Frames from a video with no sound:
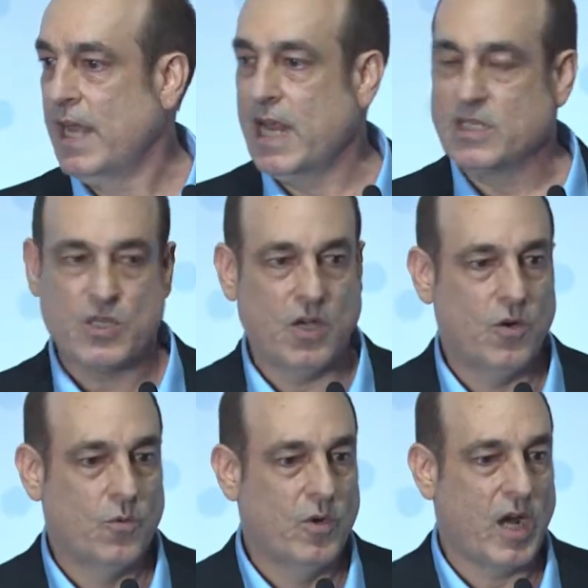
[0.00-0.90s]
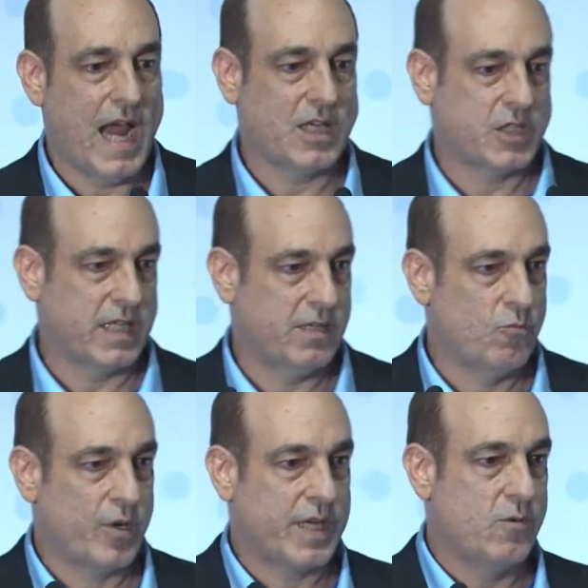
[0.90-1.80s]
And so we're actually
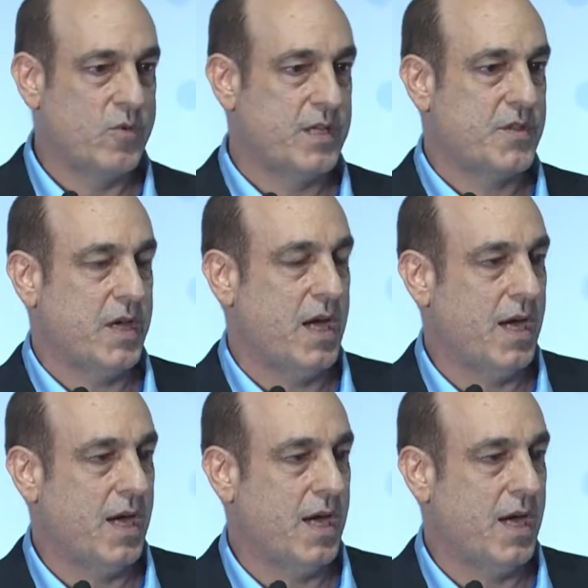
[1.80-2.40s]
working with